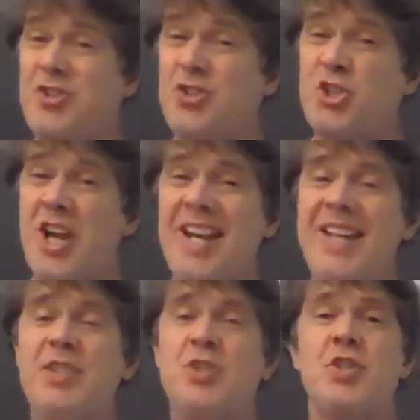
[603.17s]

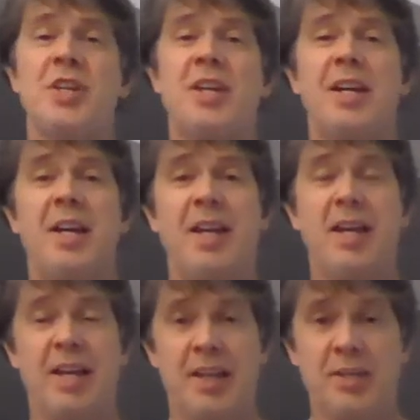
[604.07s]
change
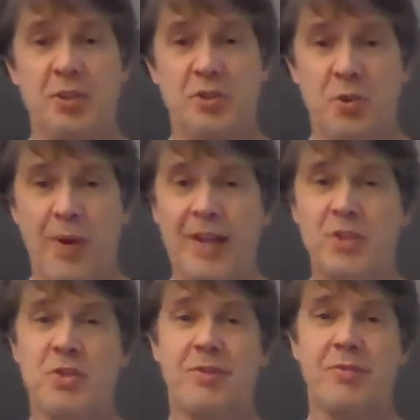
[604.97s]
in the
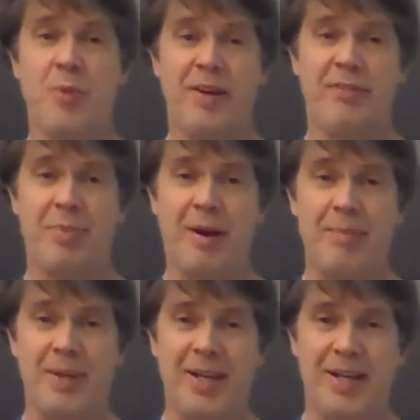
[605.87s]
direction of wave
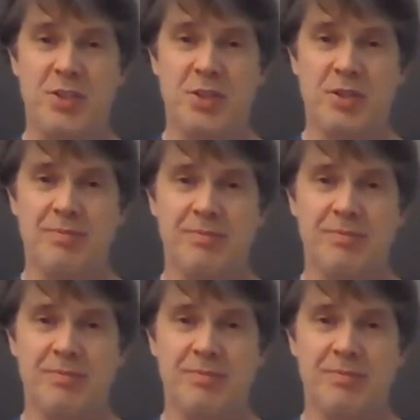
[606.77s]
propagation